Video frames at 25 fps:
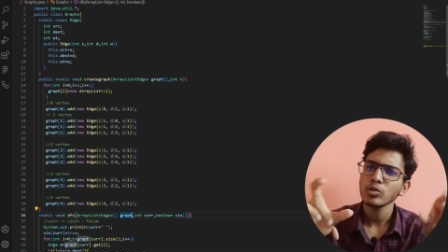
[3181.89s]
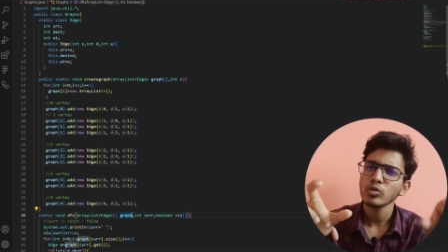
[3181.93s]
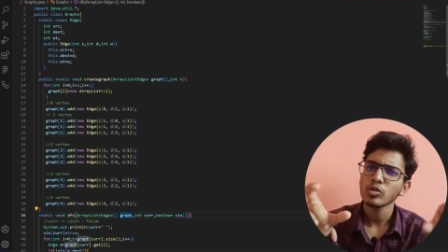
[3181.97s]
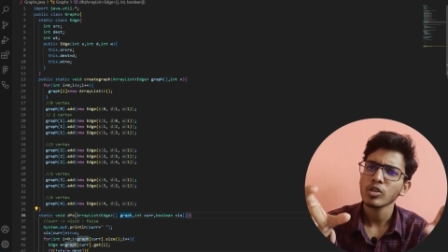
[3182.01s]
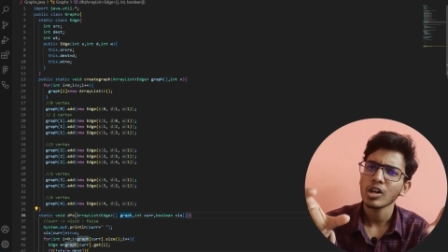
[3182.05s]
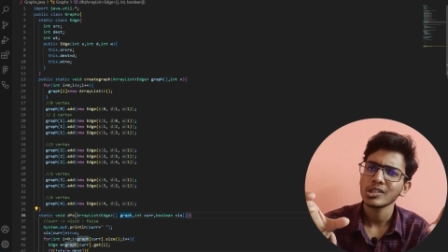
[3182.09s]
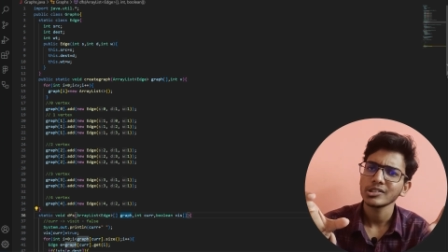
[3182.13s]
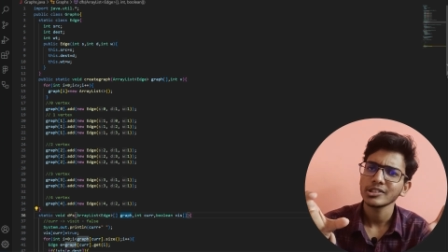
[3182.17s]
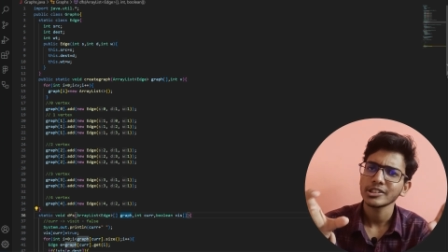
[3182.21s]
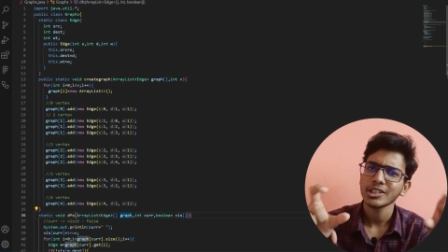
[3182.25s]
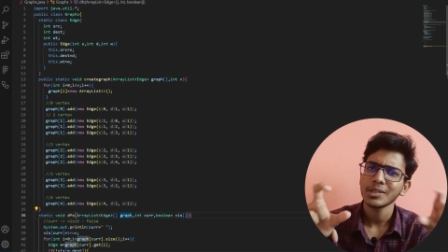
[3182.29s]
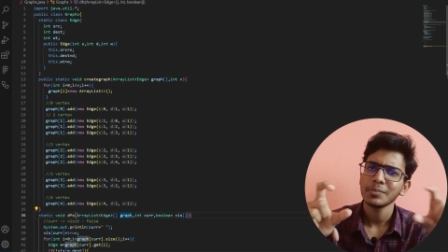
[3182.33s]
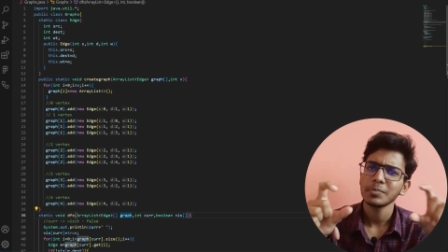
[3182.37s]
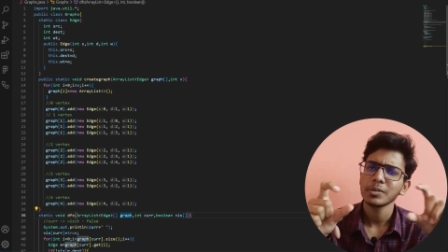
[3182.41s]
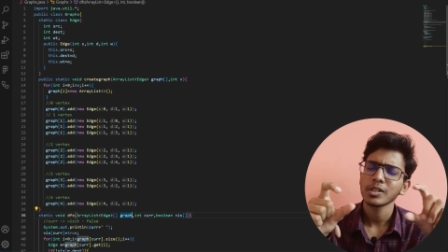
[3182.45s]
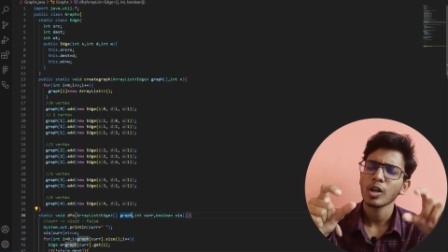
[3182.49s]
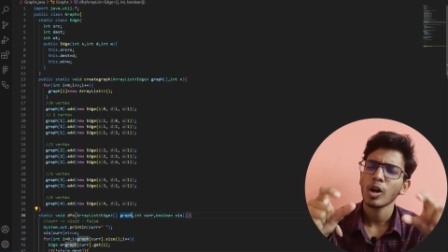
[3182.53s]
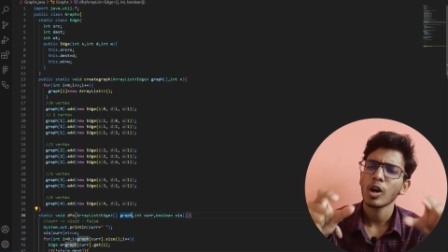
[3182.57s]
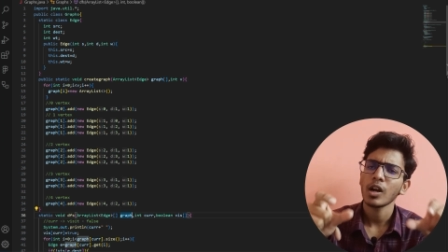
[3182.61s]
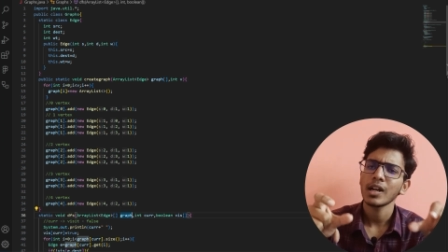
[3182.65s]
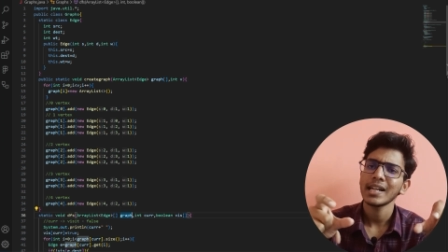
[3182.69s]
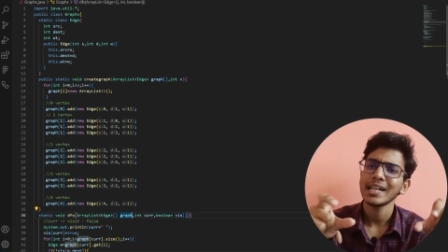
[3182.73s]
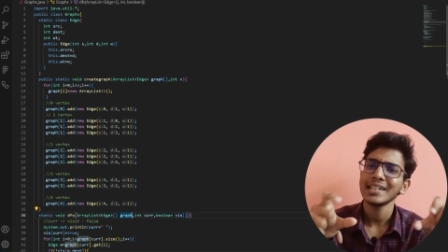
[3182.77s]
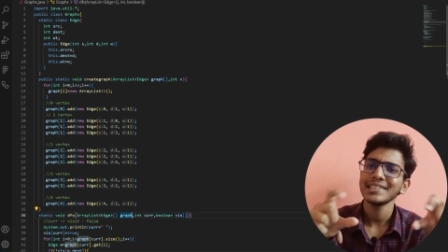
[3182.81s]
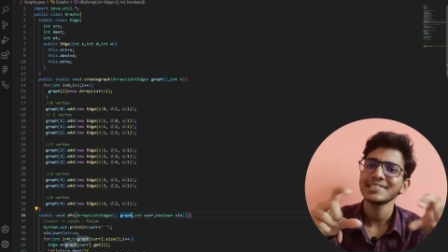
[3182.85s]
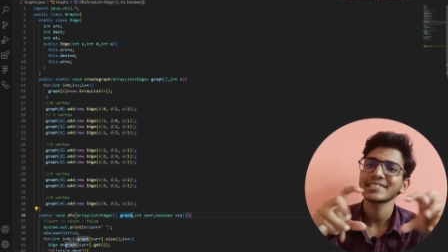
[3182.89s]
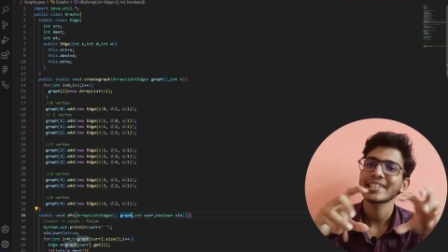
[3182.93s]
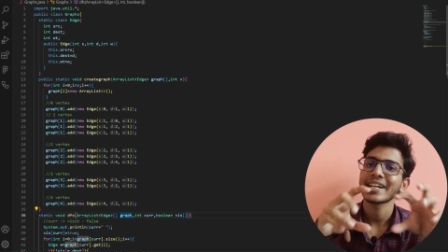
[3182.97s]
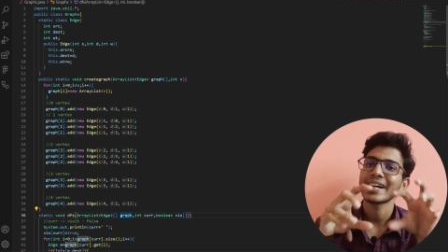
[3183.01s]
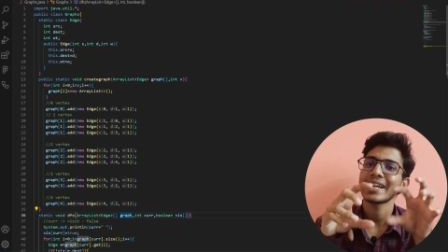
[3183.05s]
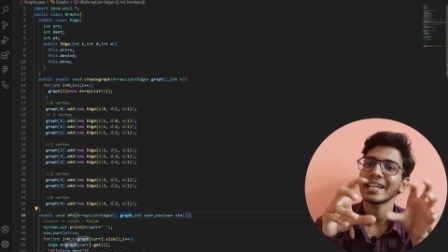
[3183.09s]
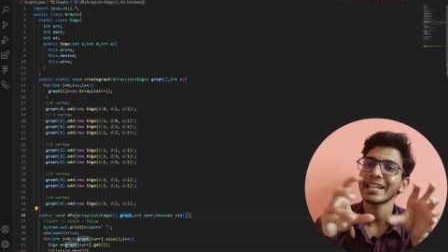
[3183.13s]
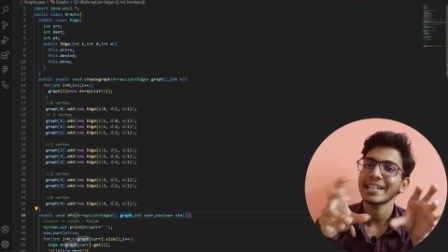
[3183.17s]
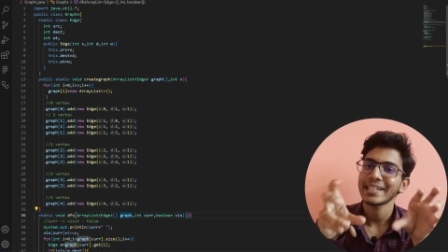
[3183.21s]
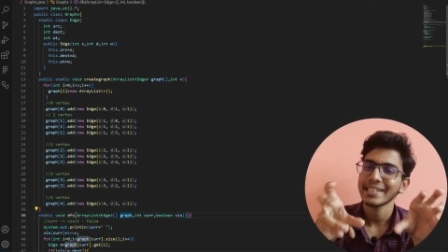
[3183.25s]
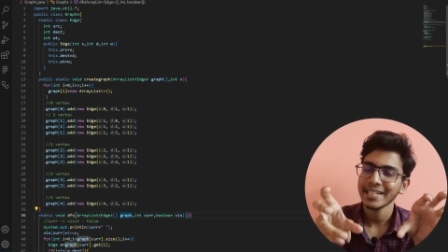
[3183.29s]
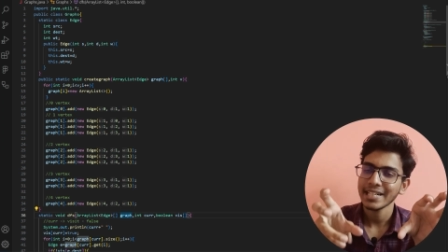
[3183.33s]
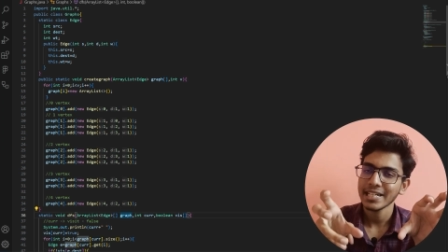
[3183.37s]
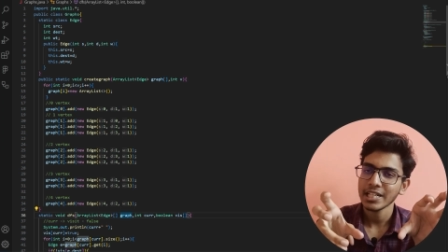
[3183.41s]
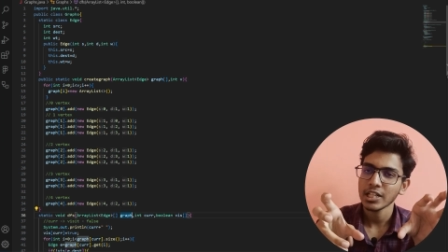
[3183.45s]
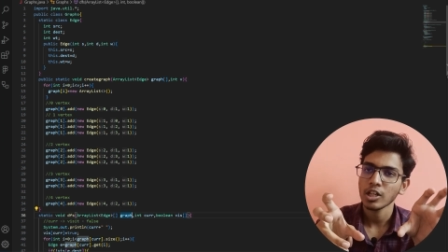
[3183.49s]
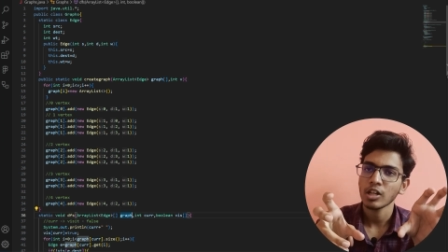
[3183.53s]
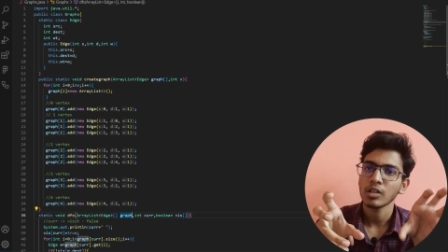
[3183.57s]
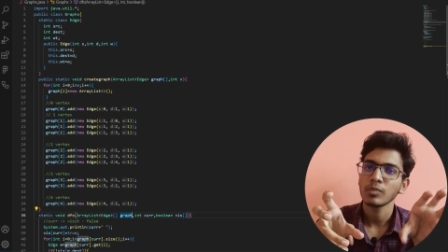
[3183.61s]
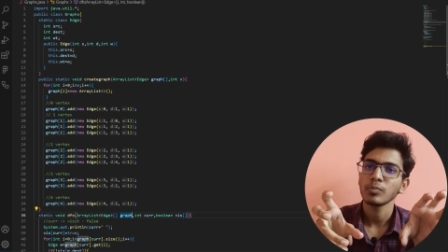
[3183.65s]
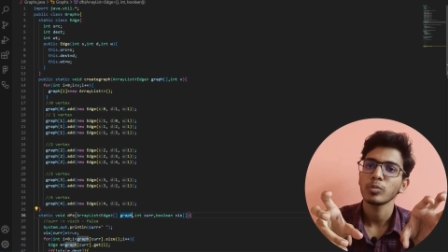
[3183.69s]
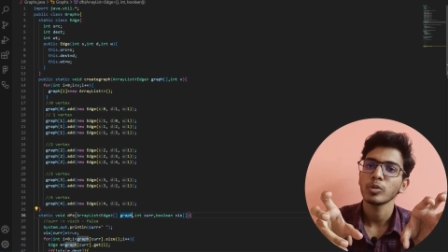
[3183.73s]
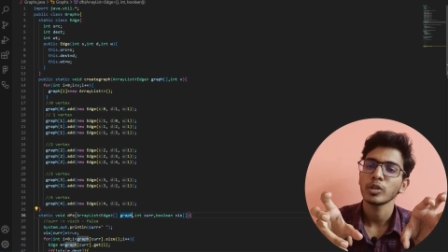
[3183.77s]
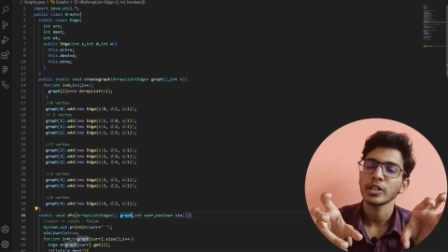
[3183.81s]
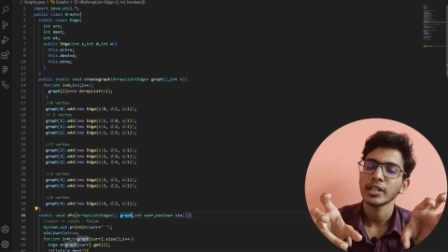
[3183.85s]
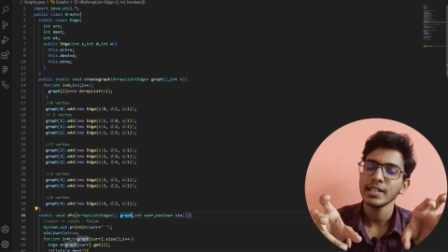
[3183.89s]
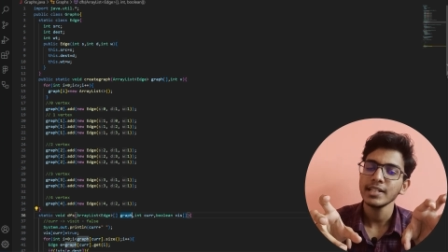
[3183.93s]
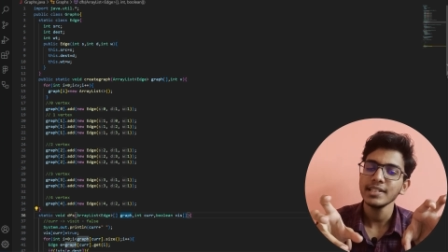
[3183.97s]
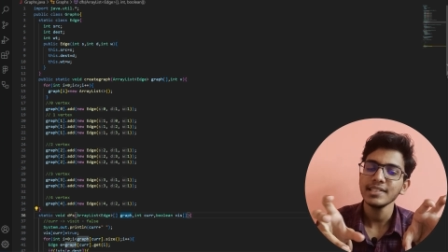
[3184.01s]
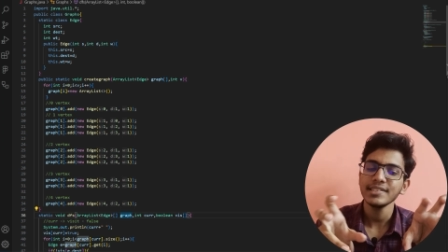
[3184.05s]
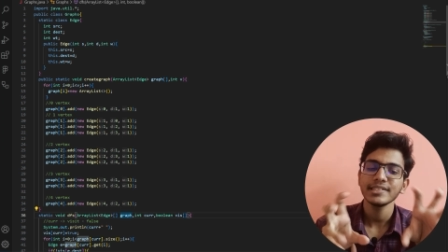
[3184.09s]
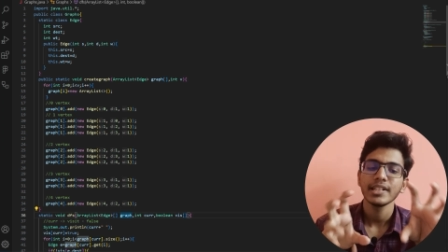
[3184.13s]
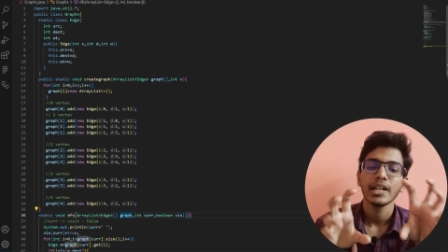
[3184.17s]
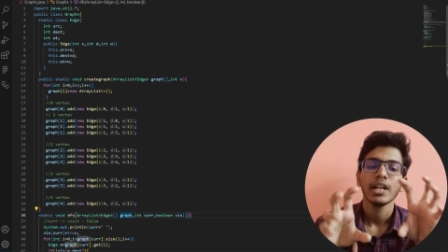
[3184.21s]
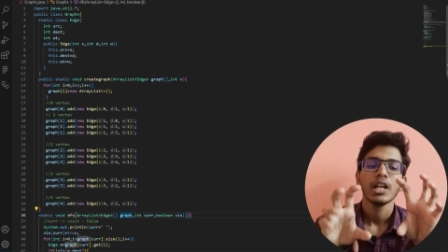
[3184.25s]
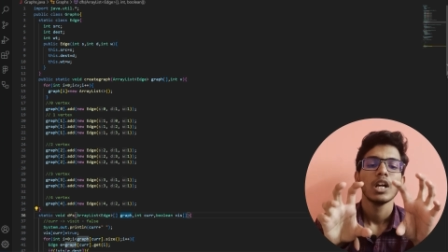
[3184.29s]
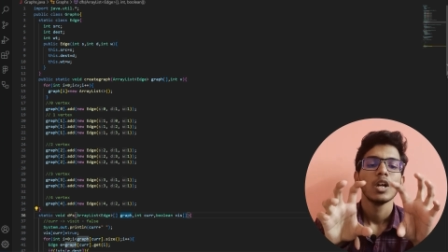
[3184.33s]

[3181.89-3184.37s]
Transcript: concept called as connected components,